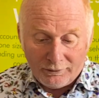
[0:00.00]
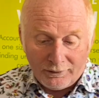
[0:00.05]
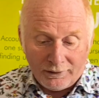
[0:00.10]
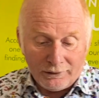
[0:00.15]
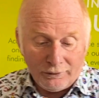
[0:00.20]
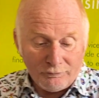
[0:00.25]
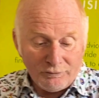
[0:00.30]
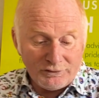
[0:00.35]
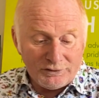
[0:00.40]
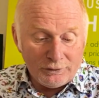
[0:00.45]

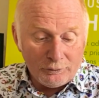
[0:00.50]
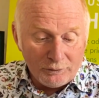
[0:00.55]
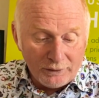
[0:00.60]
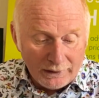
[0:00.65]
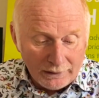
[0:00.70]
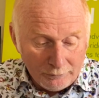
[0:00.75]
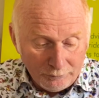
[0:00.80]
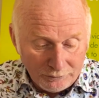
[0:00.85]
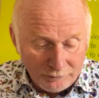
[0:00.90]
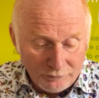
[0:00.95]
And obviously we
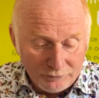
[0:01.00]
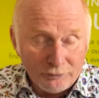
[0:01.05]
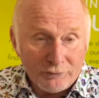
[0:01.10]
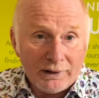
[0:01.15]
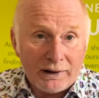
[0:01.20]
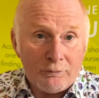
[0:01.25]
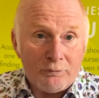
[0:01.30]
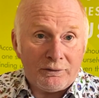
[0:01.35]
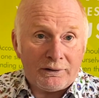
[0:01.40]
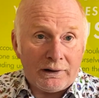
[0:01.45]
helped him through,
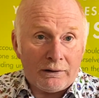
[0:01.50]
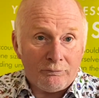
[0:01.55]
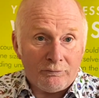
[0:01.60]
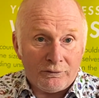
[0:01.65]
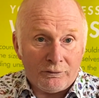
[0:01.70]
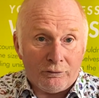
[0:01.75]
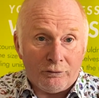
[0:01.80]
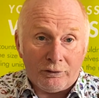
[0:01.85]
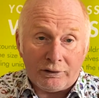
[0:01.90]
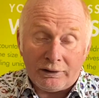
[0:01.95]
like we can
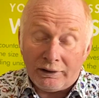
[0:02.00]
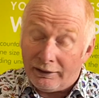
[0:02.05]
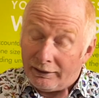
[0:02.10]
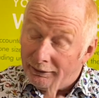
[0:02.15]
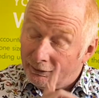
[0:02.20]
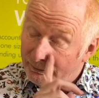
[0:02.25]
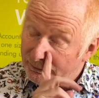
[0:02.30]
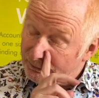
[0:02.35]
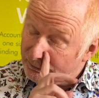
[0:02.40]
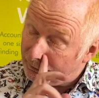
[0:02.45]
with all
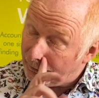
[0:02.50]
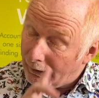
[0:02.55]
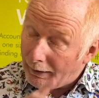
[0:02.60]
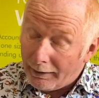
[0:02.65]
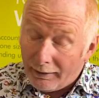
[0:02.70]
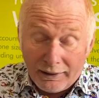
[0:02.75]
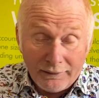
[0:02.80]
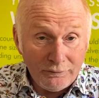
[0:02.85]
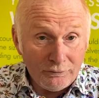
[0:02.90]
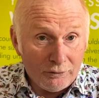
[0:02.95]
clients
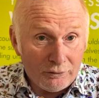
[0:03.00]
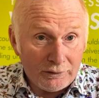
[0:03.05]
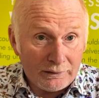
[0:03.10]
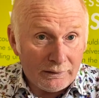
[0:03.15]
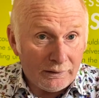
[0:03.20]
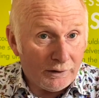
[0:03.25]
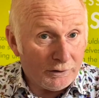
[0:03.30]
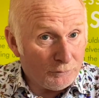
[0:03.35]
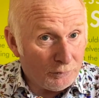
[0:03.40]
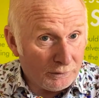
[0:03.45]
and
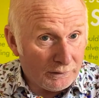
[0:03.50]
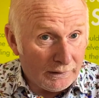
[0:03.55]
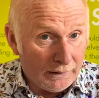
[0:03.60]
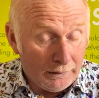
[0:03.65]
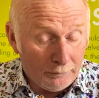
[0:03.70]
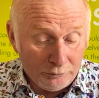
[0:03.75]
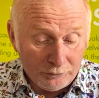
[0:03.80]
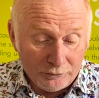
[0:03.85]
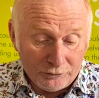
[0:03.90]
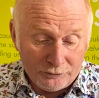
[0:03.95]
non-clients. We can
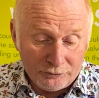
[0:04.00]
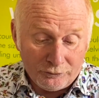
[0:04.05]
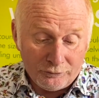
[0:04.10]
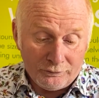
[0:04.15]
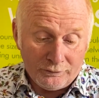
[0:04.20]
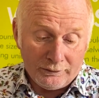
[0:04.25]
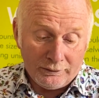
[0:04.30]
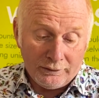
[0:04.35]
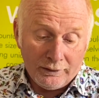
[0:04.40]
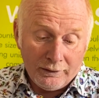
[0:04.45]
help you through
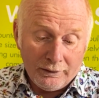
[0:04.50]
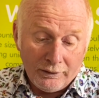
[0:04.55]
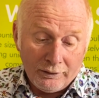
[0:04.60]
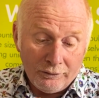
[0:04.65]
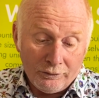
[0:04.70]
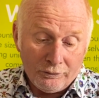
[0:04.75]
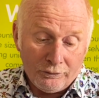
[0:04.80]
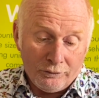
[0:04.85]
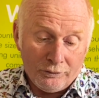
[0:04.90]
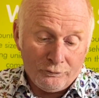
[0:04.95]

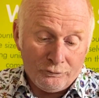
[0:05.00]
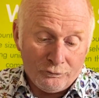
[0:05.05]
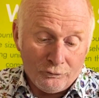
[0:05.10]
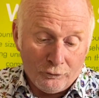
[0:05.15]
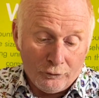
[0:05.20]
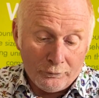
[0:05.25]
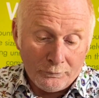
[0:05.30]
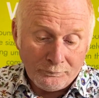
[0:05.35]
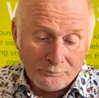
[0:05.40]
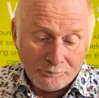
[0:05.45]
the
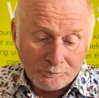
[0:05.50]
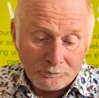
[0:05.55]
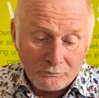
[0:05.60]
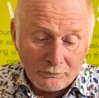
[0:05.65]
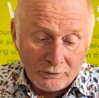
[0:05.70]
form.